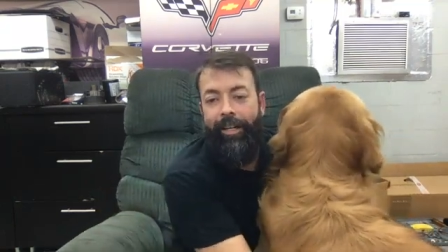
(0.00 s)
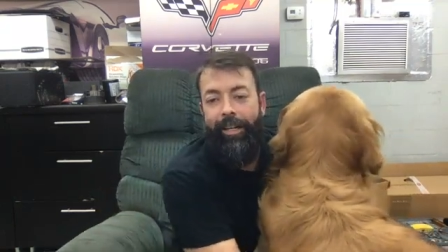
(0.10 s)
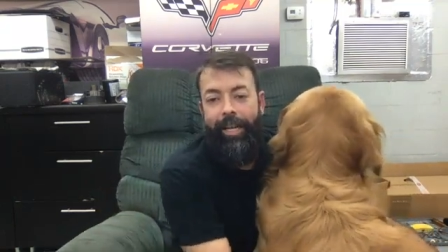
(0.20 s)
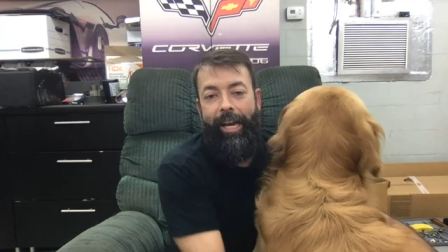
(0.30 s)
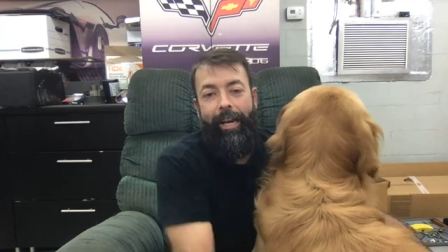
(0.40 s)

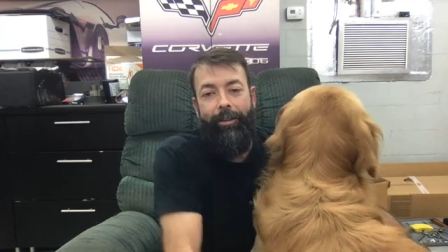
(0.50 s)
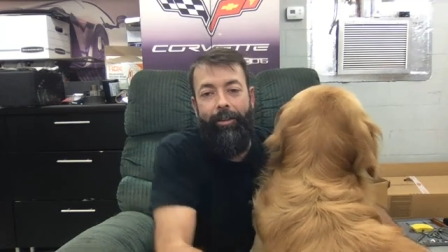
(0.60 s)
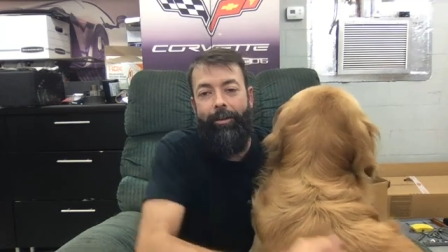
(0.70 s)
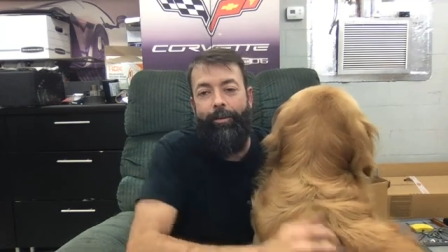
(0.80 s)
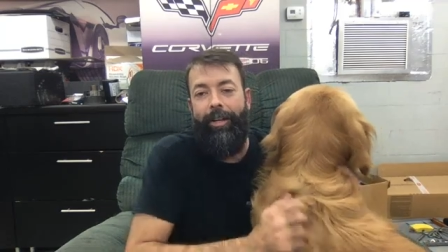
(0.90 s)
Yeah, I
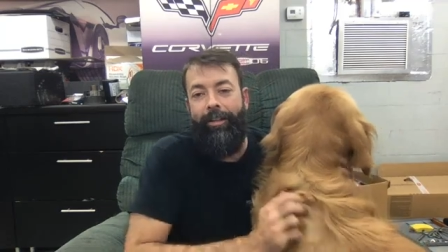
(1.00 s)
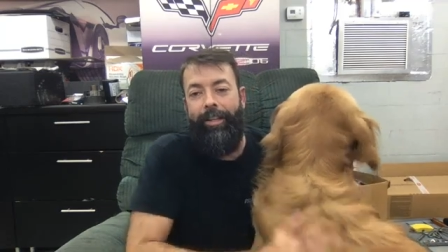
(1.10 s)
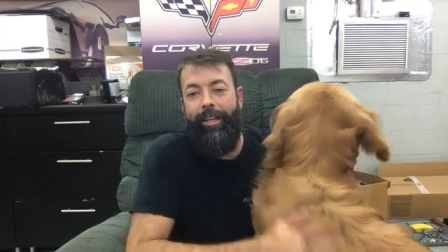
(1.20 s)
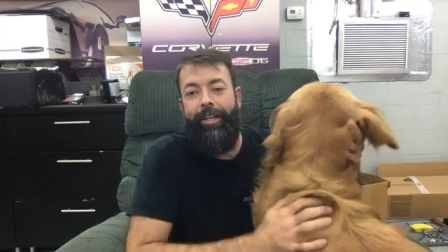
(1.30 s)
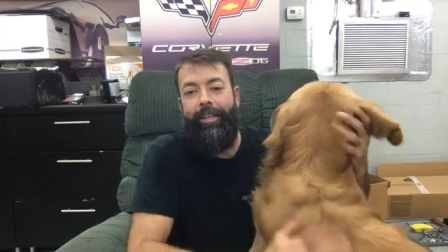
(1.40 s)
thought about
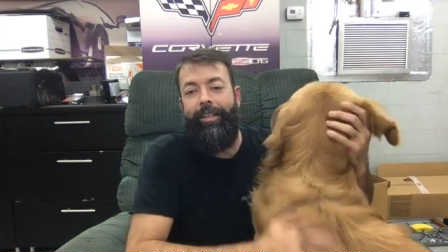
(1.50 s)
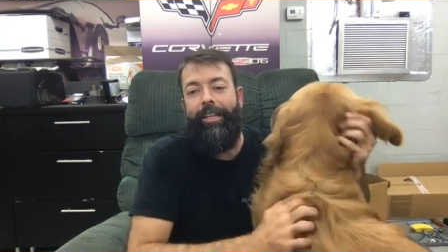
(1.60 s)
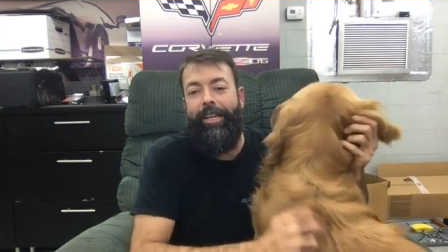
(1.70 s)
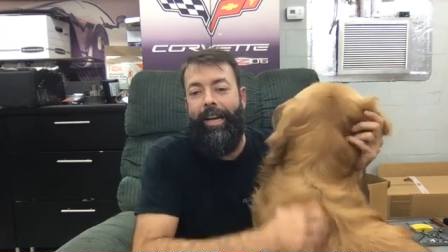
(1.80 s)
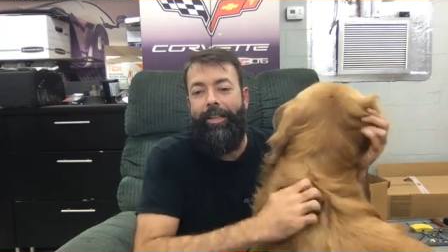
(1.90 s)

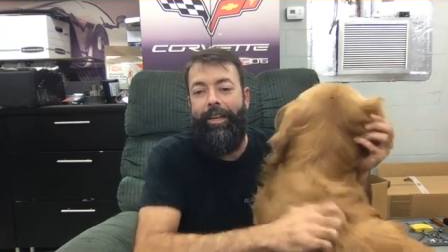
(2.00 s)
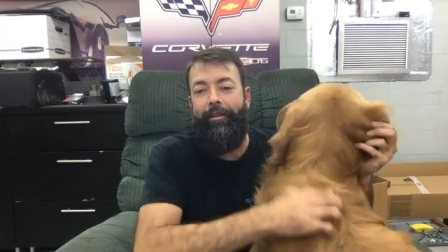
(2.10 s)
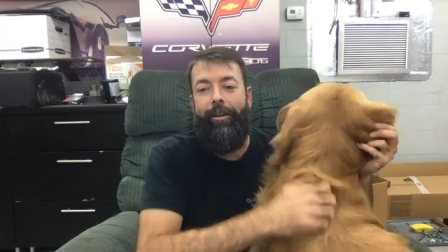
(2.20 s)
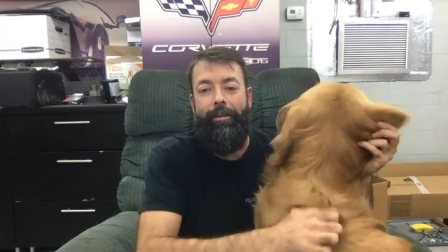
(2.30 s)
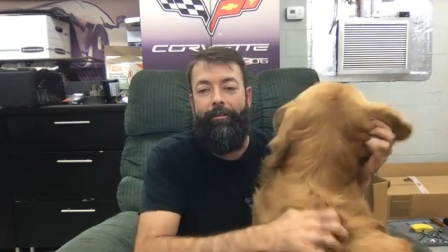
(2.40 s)
I think
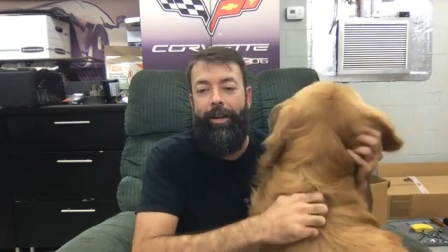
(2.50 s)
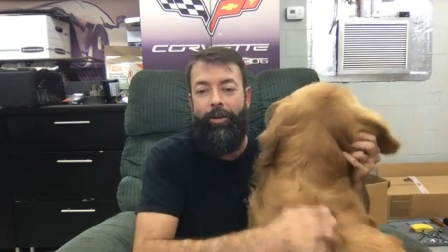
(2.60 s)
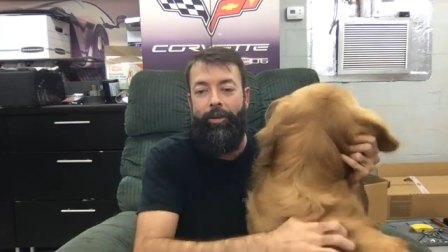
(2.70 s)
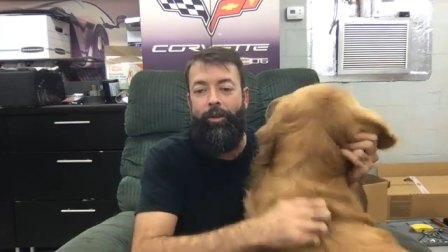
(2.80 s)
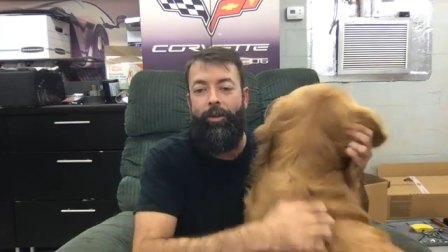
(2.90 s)
an
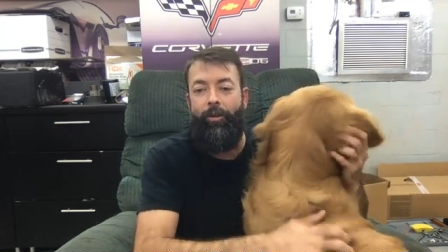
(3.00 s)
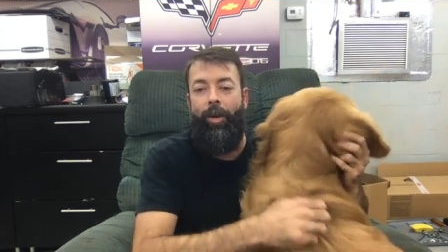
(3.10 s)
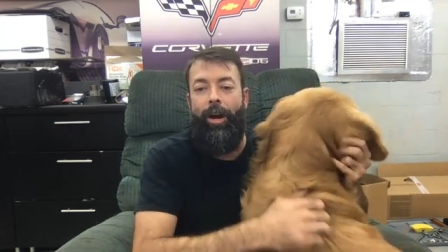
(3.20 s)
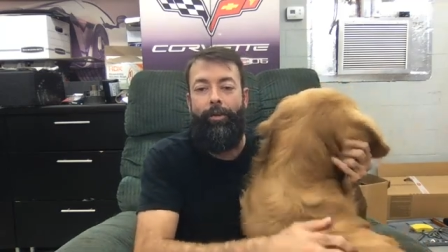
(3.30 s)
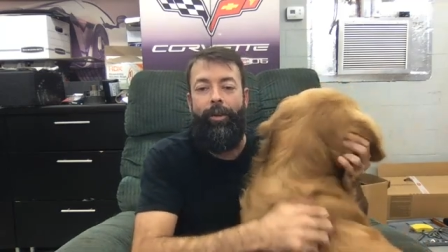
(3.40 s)
eventual
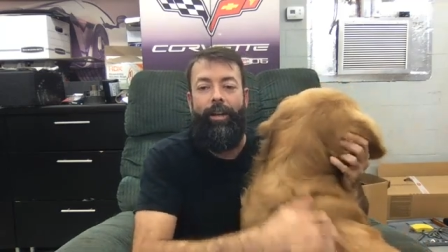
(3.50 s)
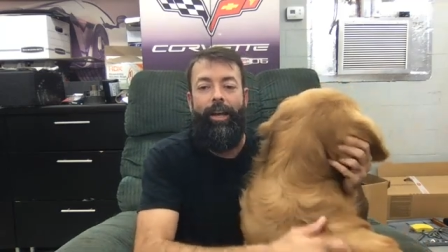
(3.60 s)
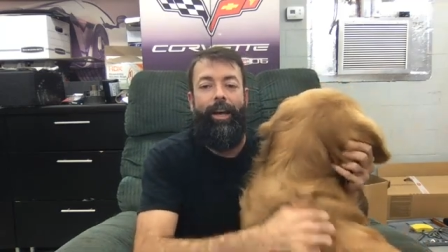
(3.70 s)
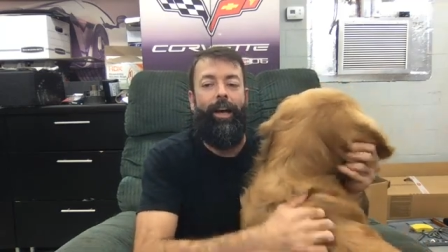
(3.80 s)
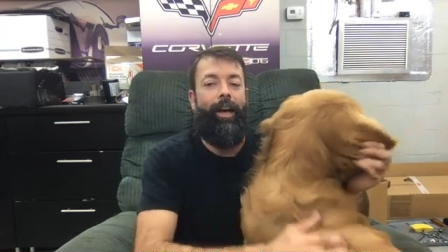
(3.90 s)
swap
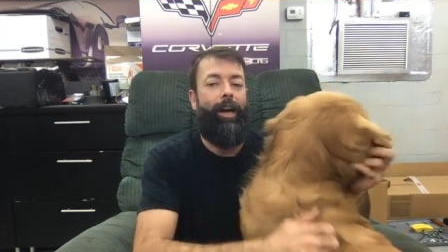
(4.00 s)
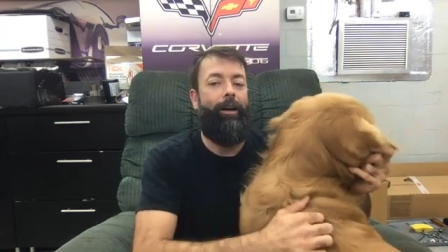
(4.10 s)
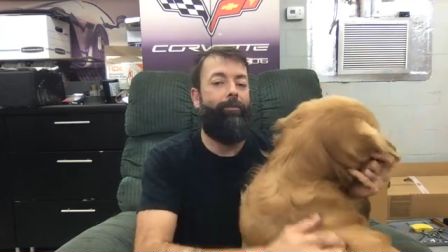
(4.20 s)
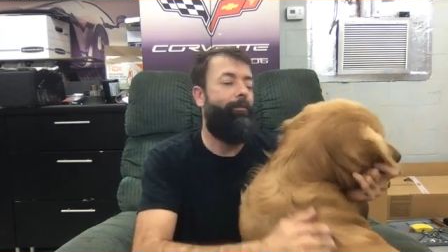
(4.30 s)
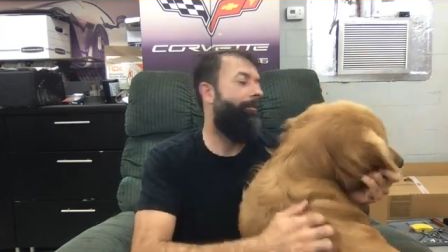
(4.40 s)

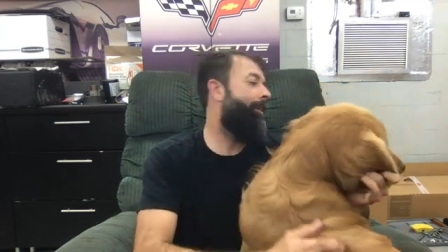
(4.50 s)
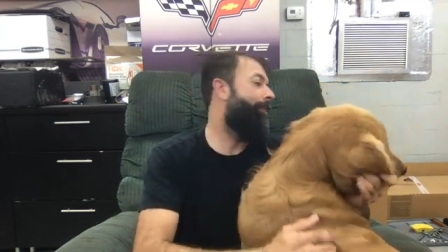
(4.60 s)
of